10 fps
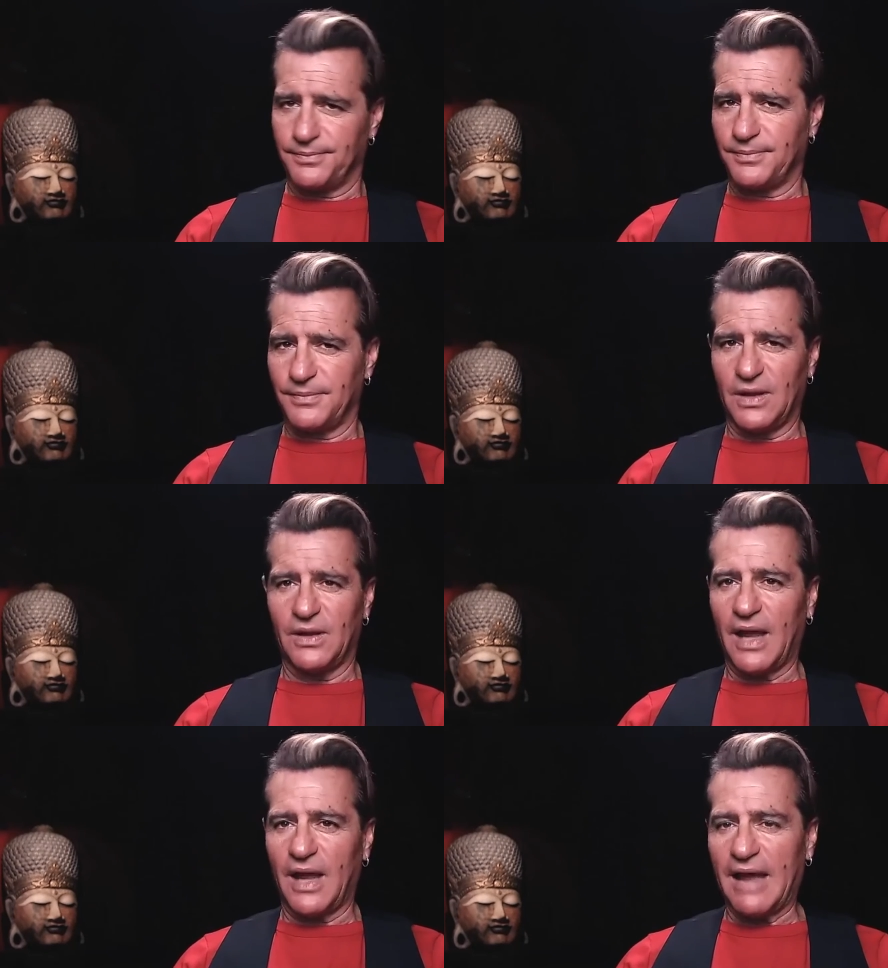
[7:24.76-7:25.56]

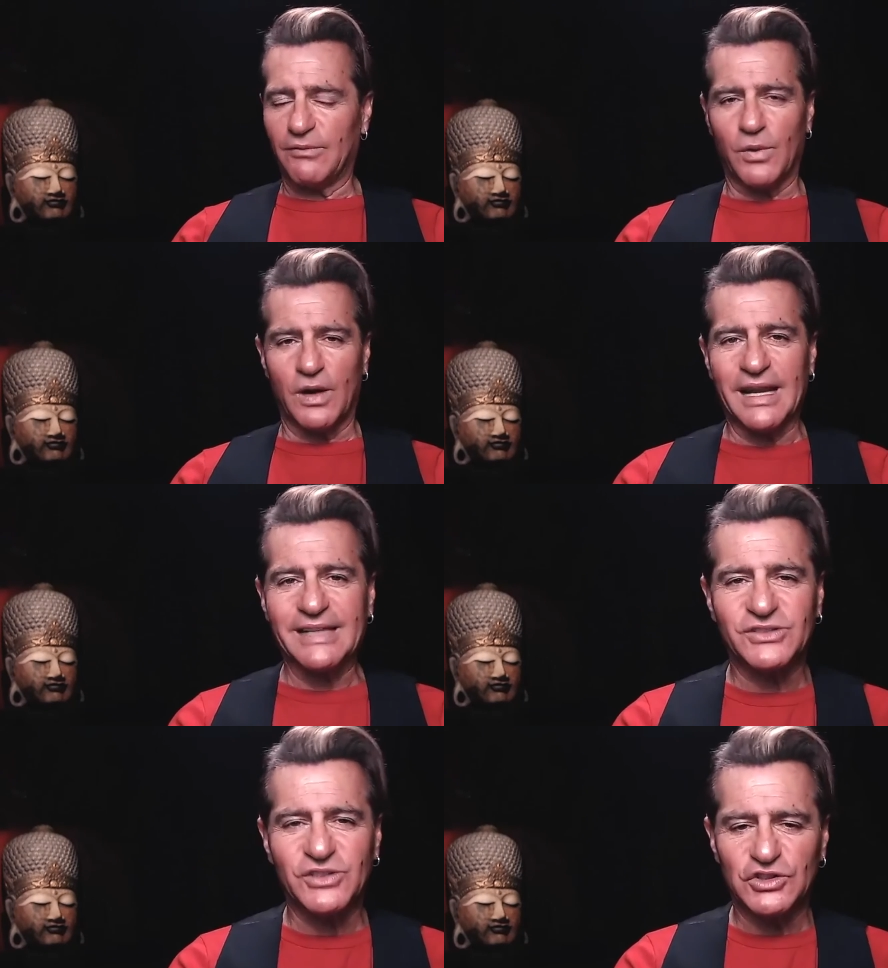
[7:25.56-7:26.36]
Speaker 1: you have one
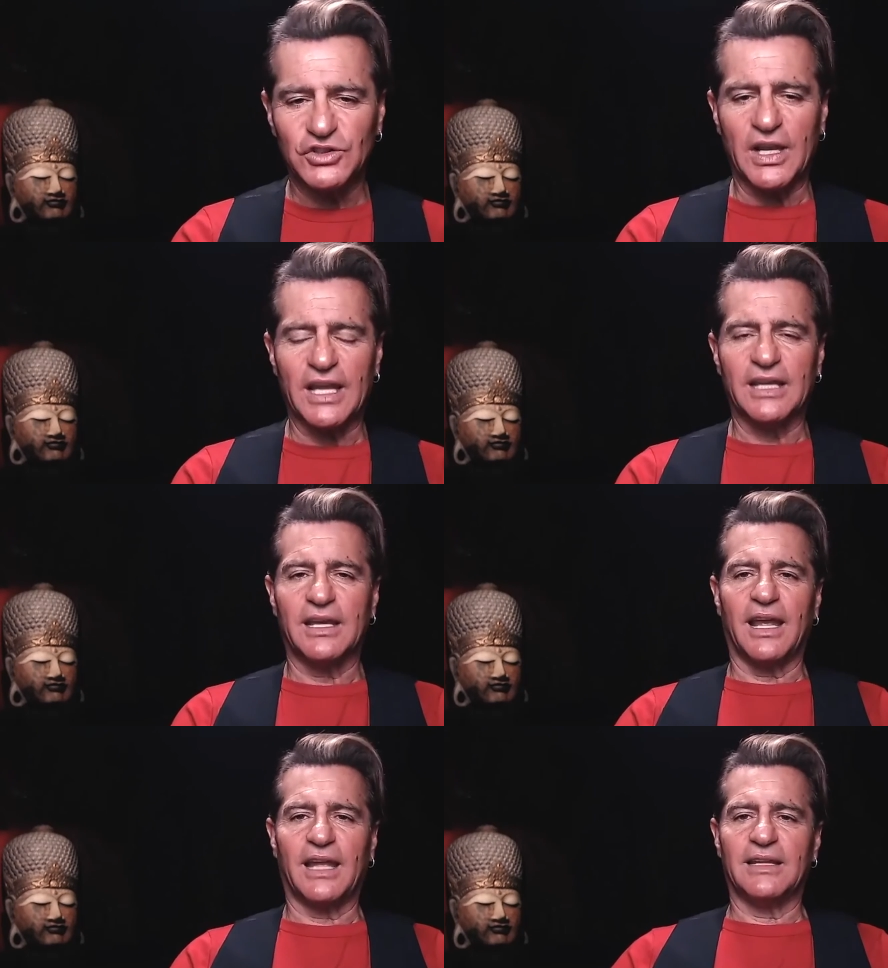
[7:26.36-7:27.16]
extra
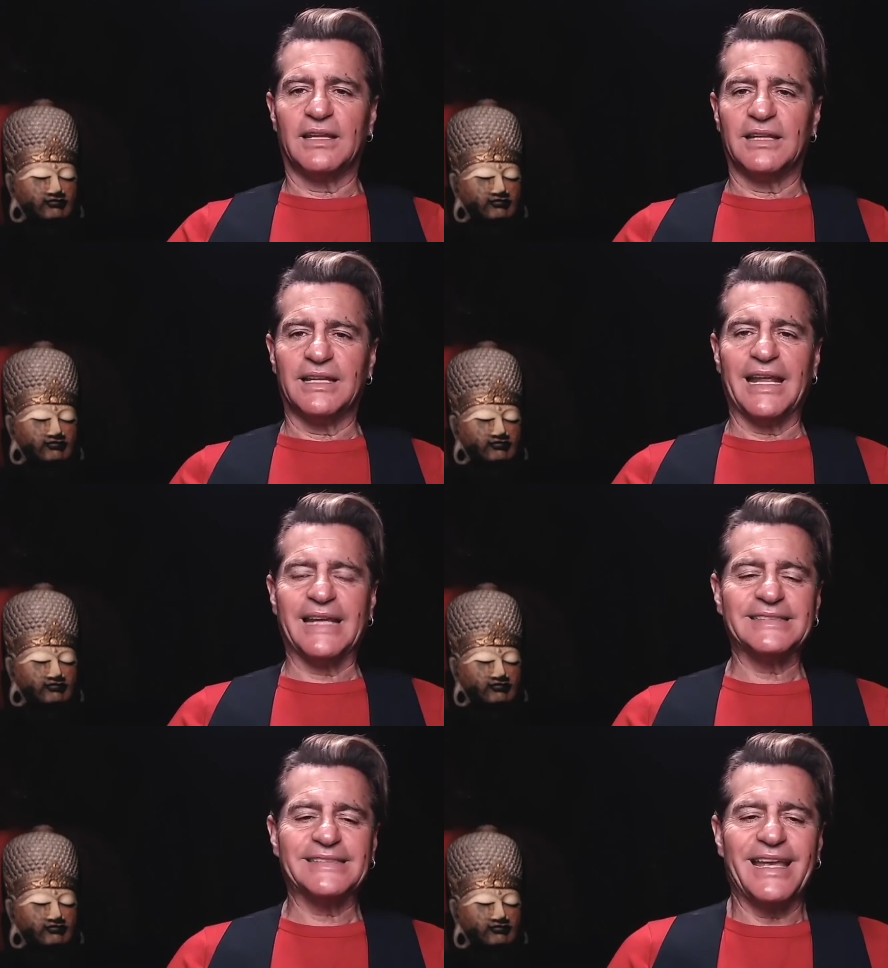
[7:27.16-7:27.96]
drink, and then the
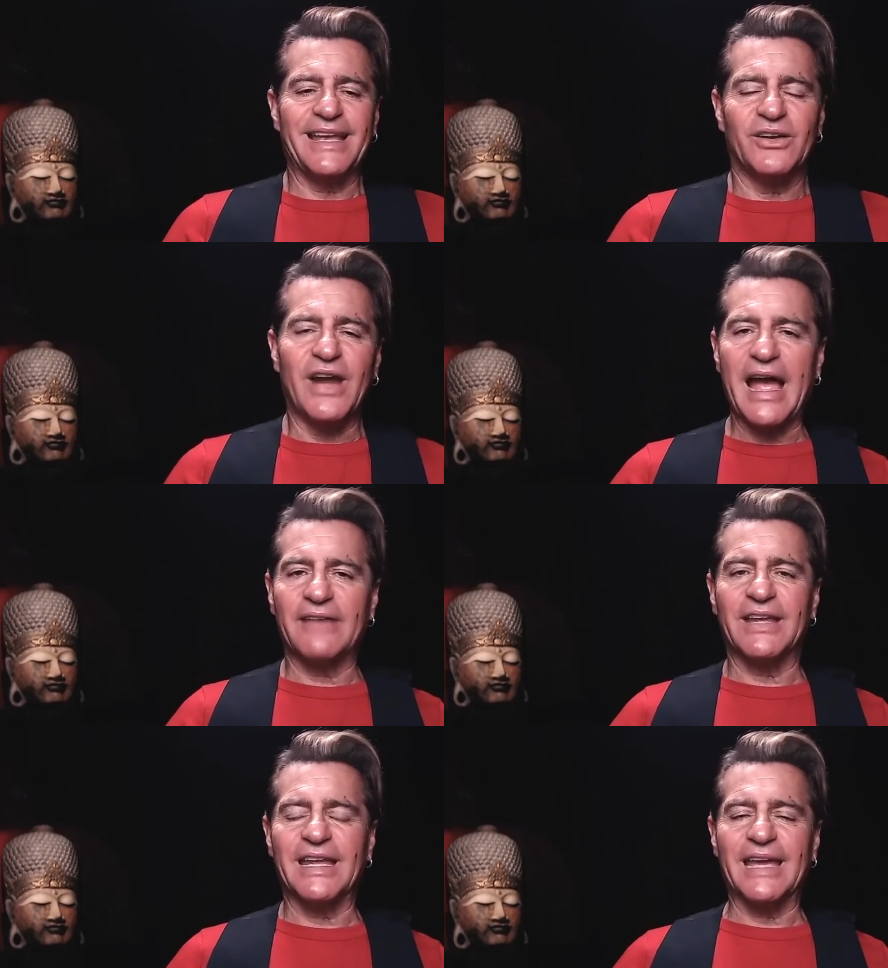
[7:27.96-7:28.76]
next day you're
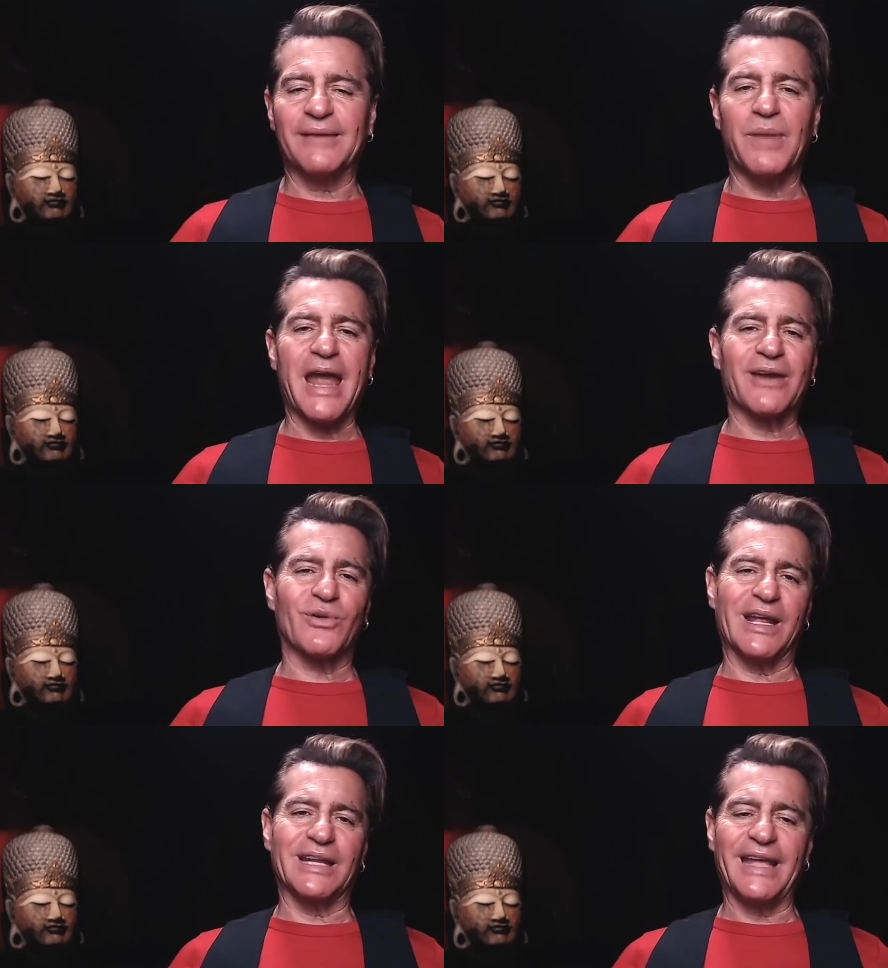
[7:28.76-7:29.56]
having a
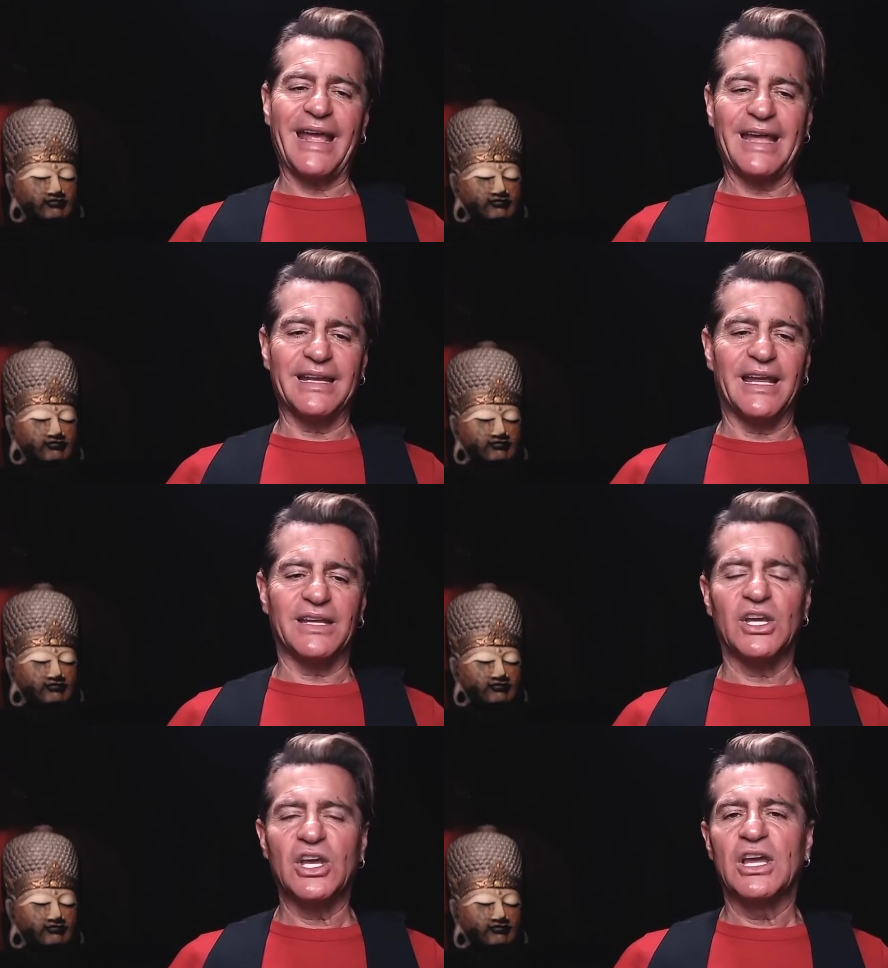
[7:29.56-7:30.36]
migraine headache.